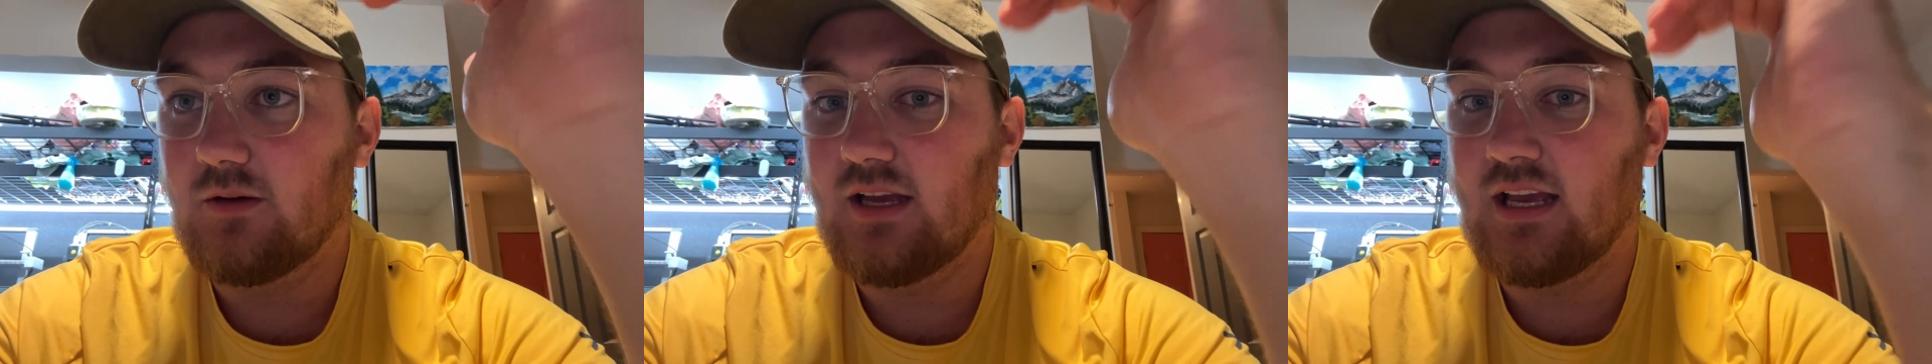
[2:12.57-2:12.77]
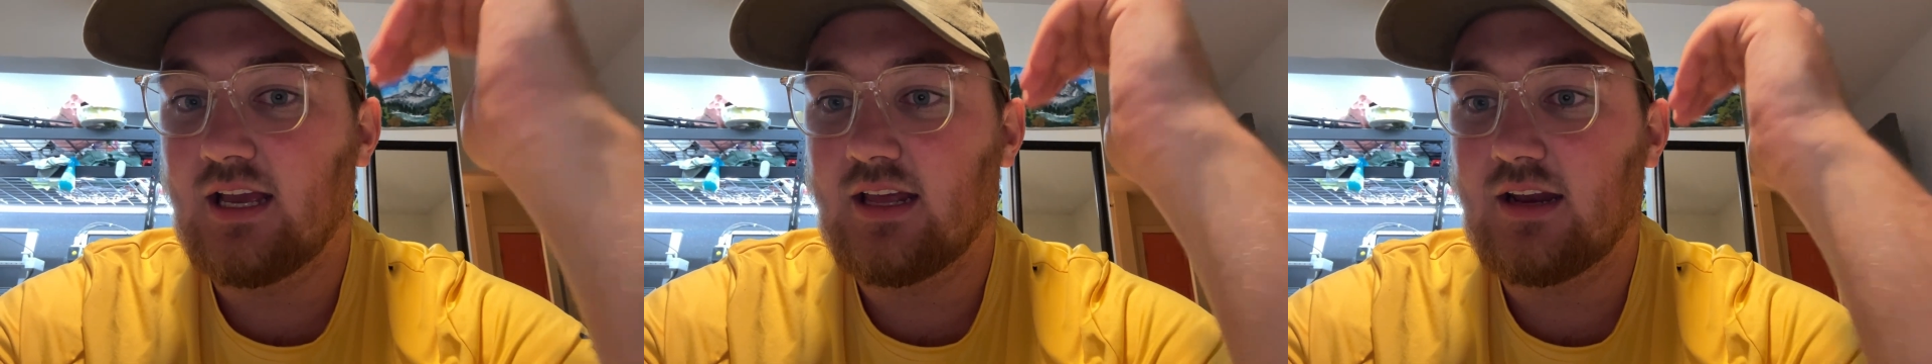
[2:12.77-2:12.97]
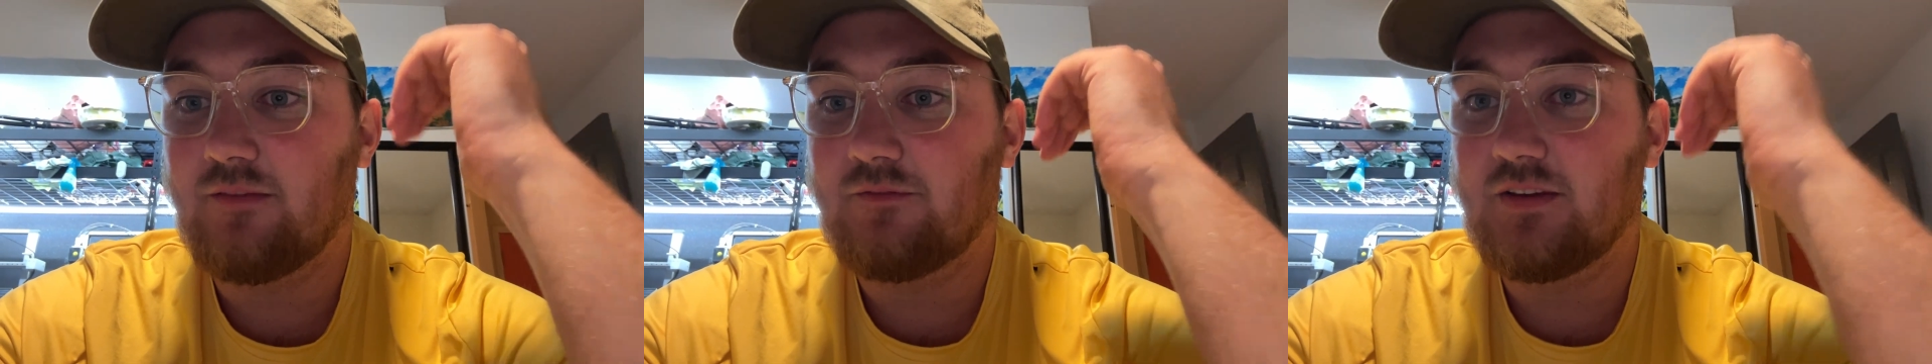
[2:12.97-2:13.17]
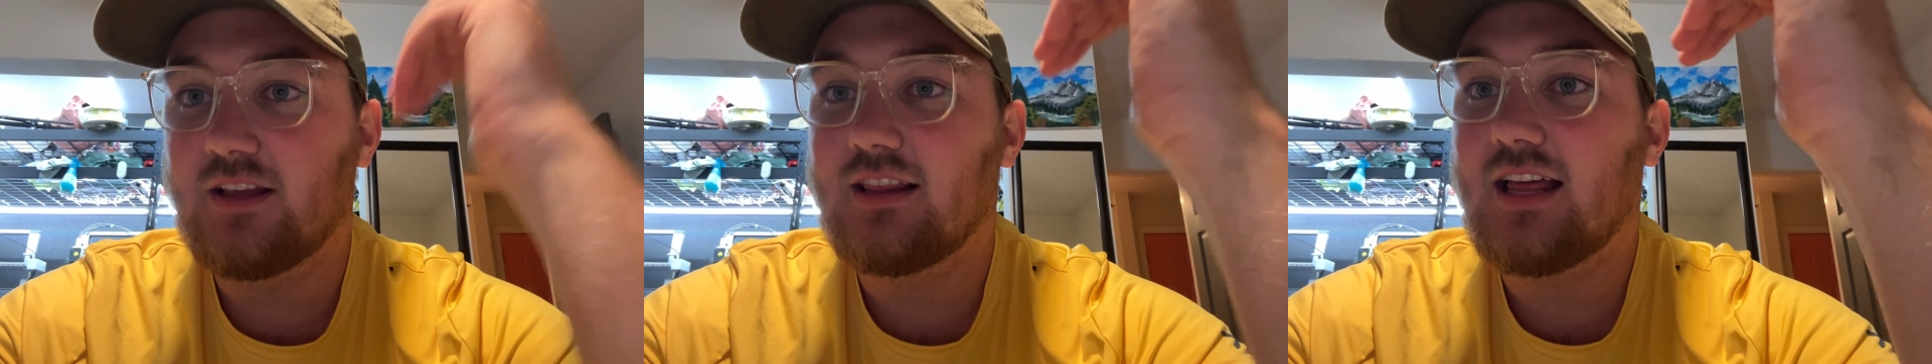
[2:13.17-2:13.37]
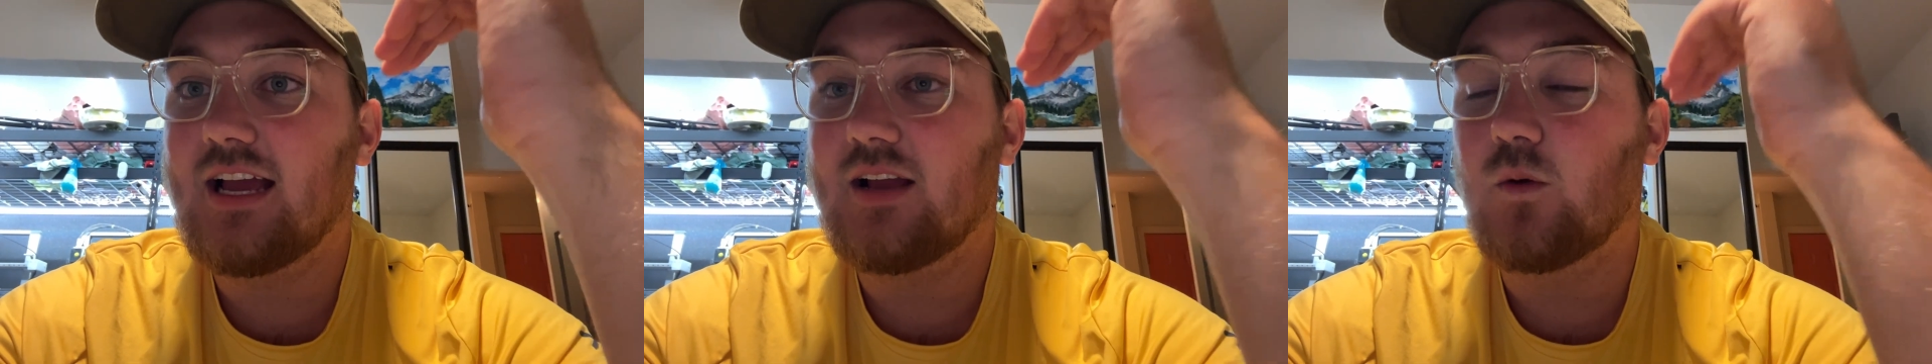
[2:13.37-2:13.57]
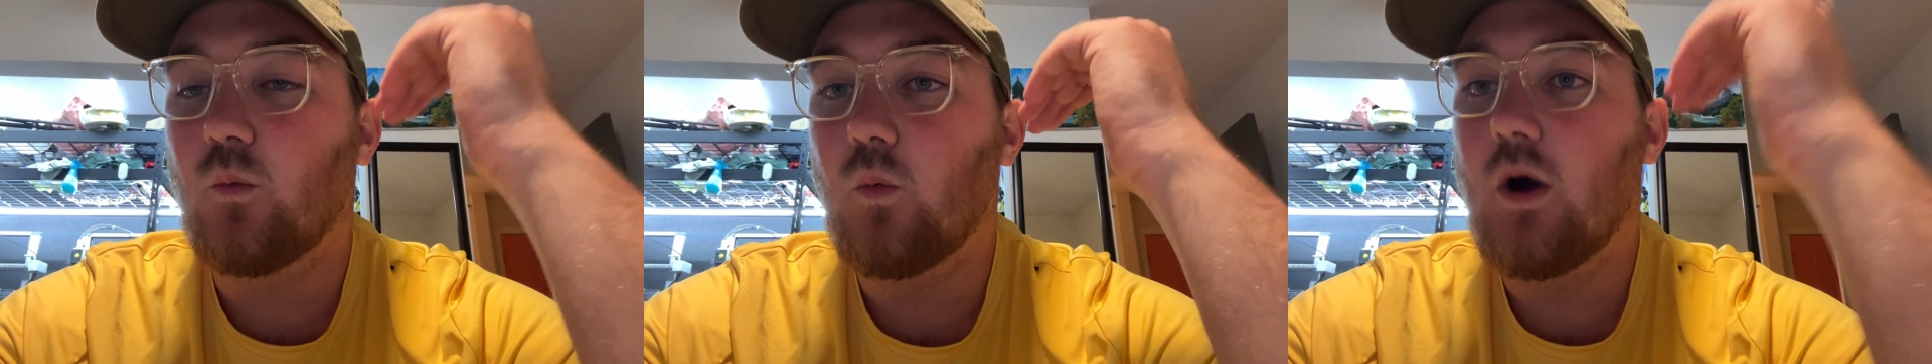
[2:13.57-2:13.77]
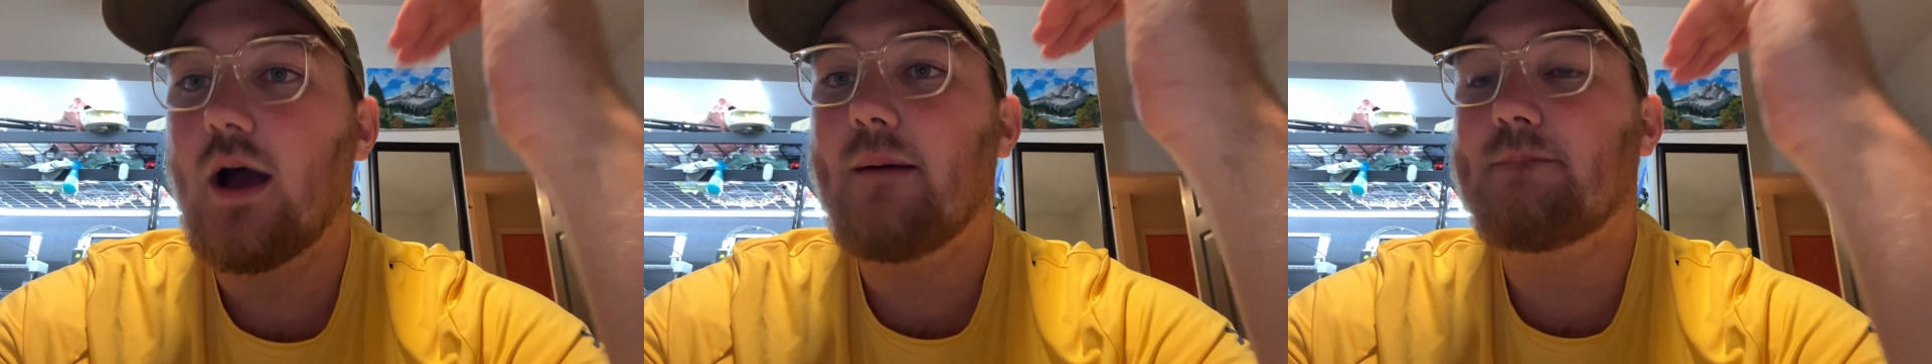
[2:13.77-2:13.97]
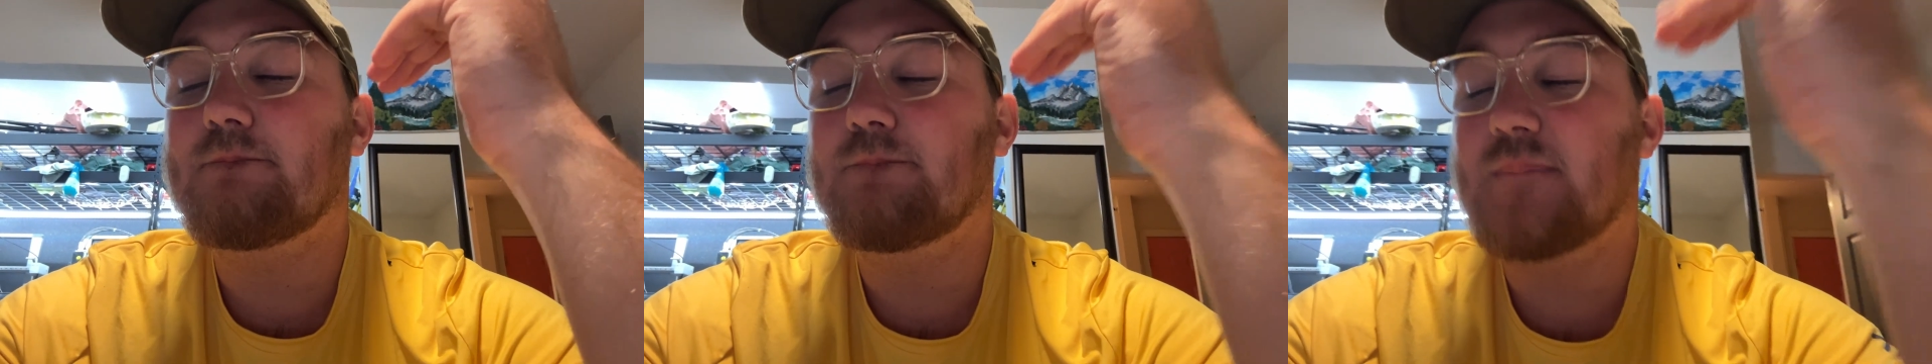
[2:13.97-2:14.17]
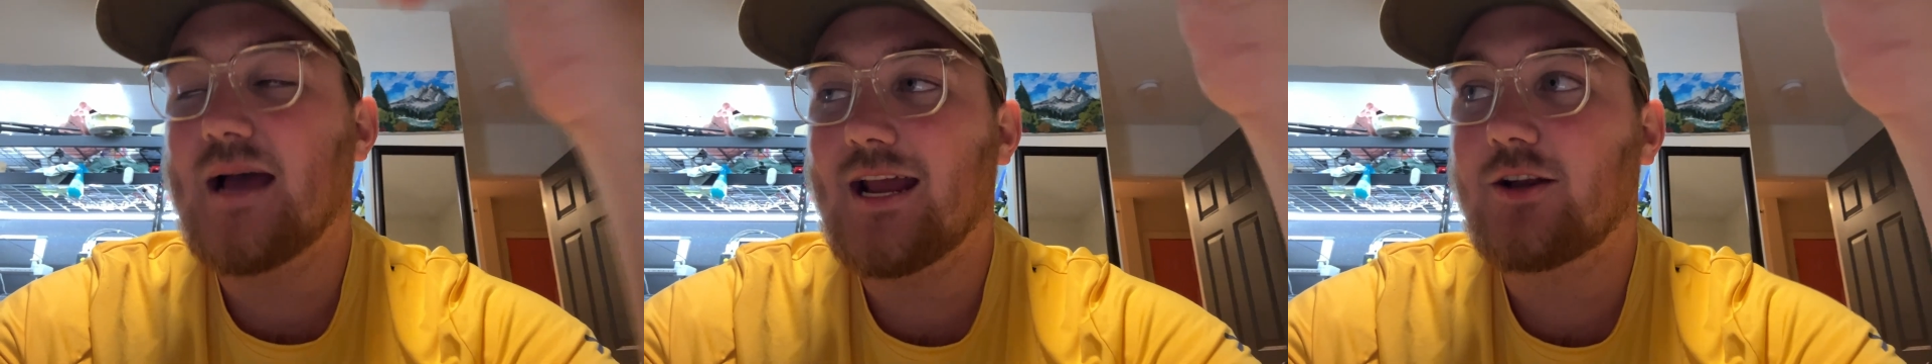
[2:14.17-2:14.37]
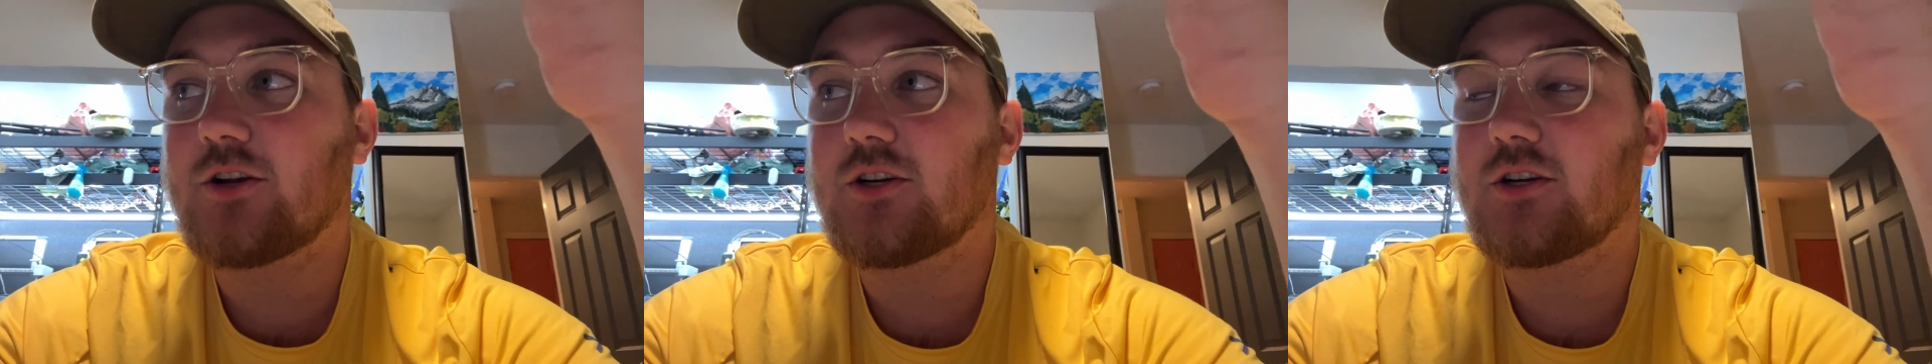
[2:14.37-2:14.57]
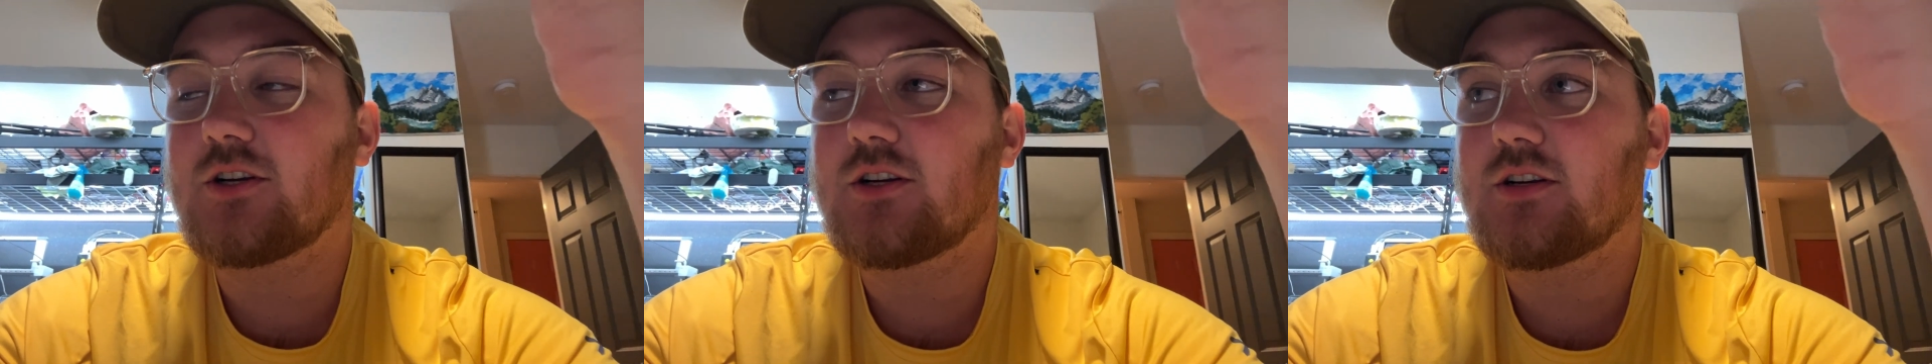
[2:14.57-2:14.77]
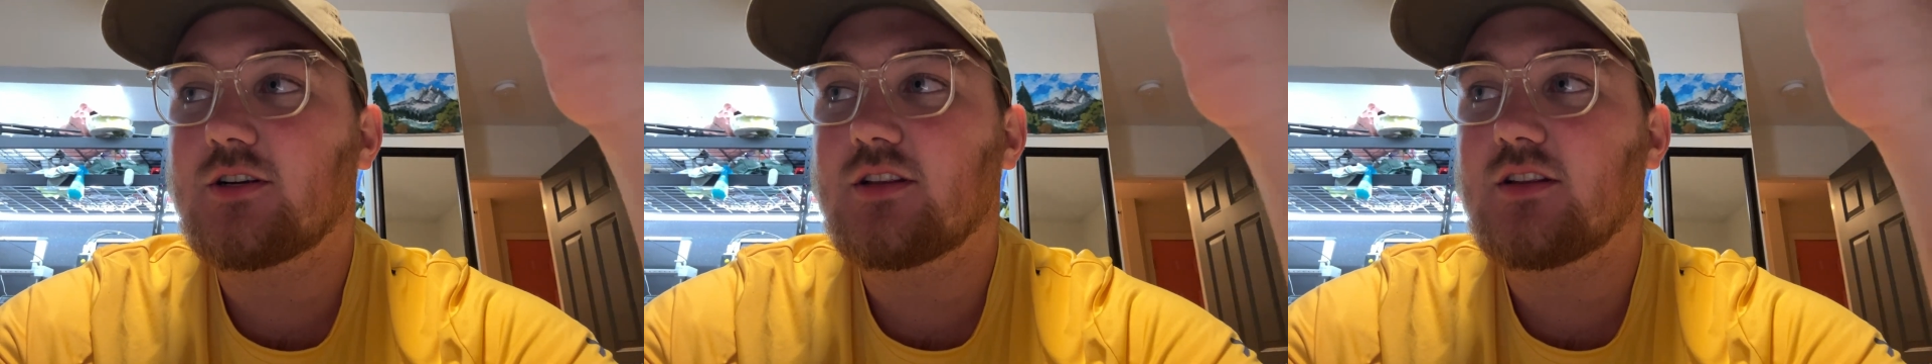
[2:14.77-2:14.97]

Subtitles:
And I feel like what better